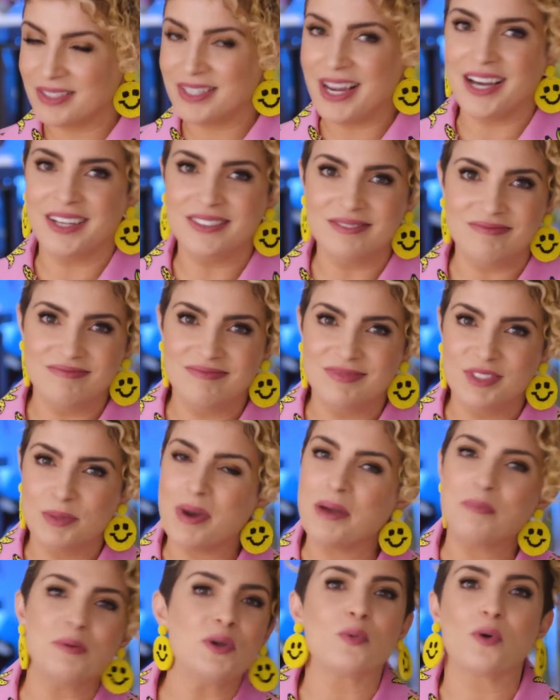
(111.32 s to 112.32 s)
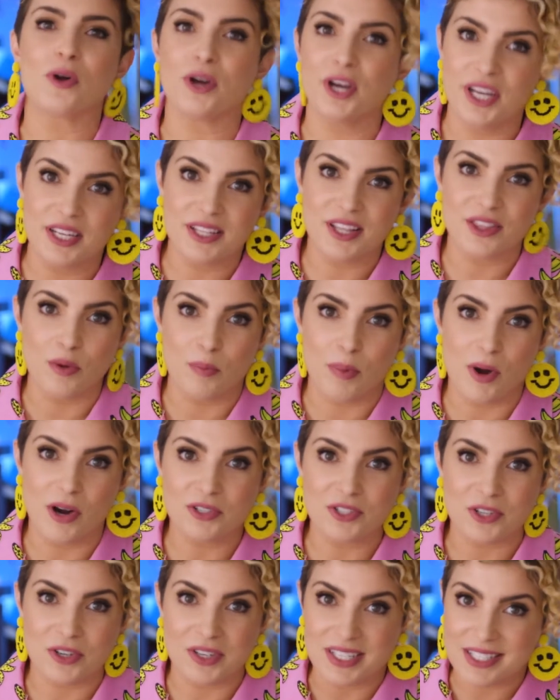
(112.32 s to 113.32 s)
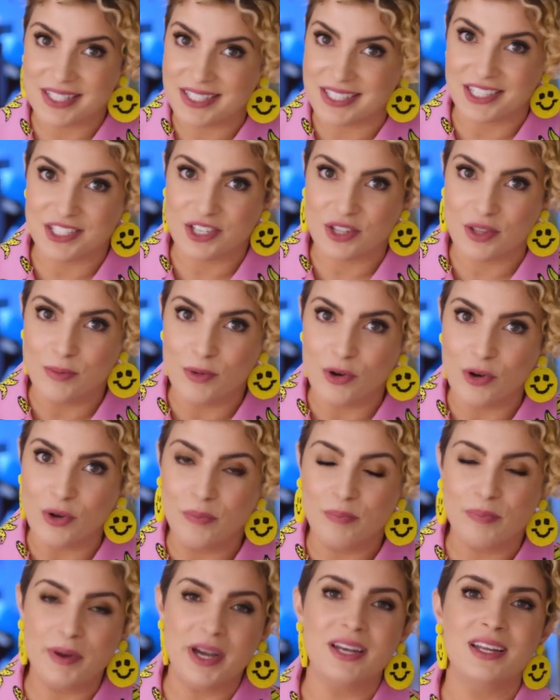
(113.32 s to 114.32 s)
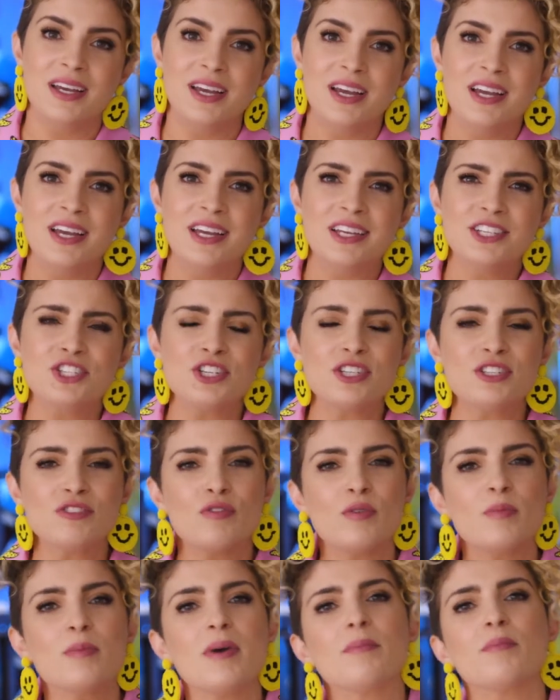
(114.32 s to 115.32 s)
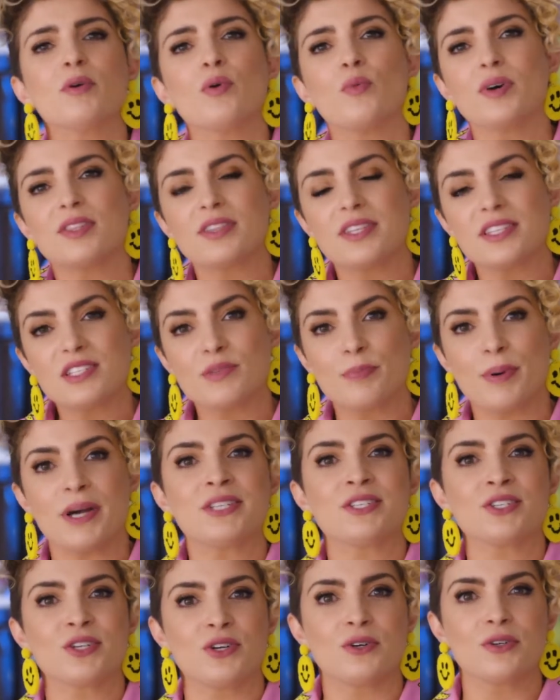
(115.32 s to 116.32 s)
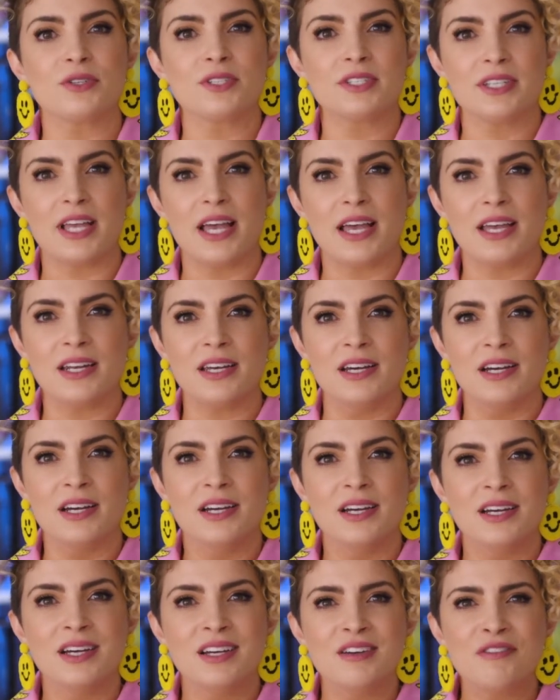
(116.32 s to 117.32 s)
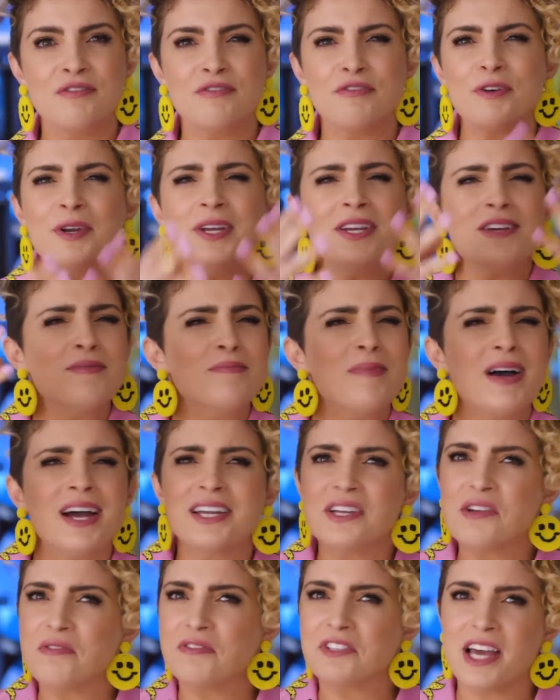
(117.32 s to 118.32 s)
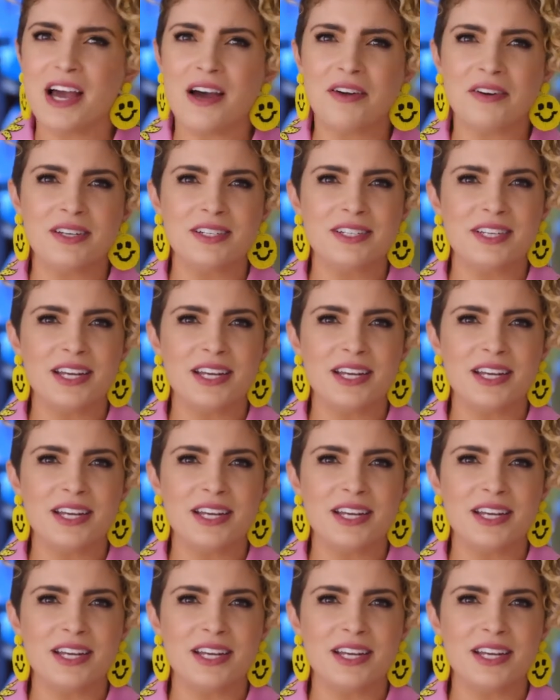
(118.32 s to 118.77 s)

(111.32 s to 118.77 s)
Now, you might be worried that the bars are gonna stick to the mold, but just remember what the Spice Girls said. Free your mind of doubt and